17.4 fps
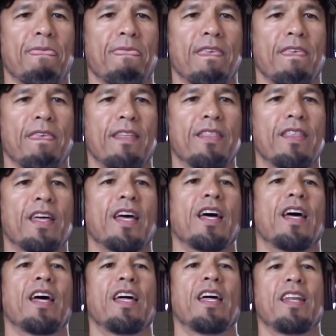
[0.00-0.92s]
And
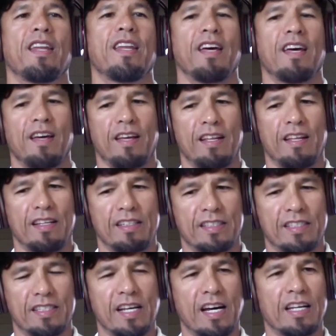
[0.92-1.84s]
then
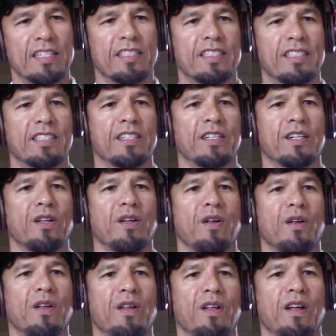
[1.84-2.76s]
it's not
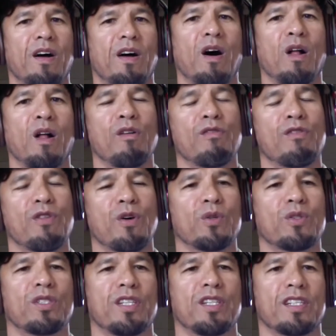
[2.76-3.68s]
until all of
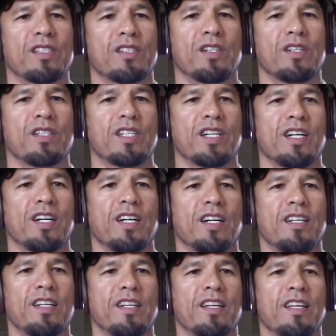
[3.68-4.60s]
those things are
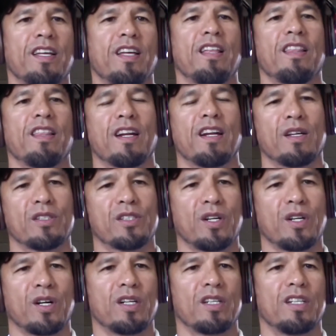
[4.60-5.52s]
done that I'll
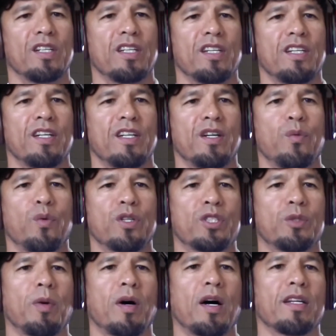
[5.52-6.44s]
start
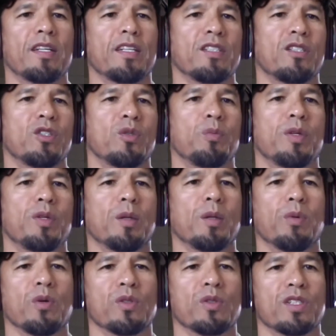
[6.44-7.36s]
responding to
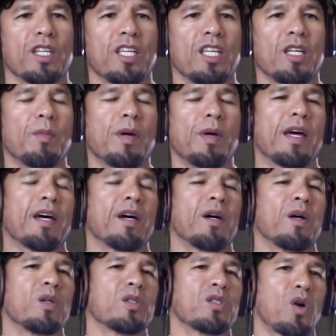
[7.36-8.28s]
people's
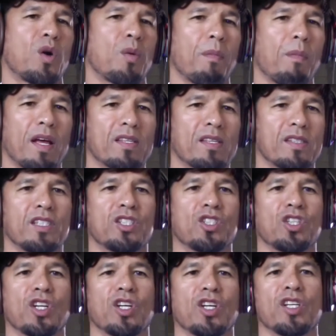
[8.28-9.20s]
emails or
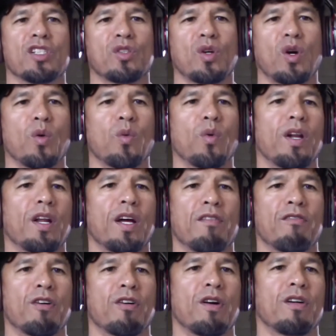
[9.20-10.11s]
messages or
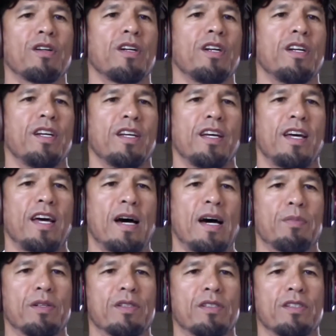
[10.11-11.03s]
whatever
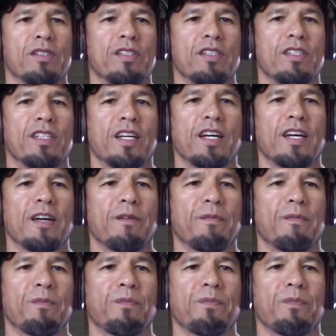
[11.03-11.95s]
happens to the day.
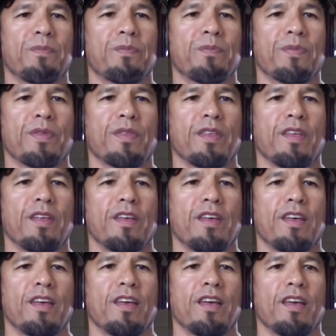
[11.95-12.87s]

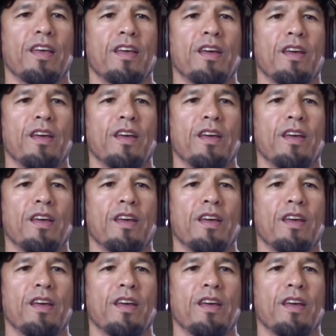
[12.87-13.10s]
You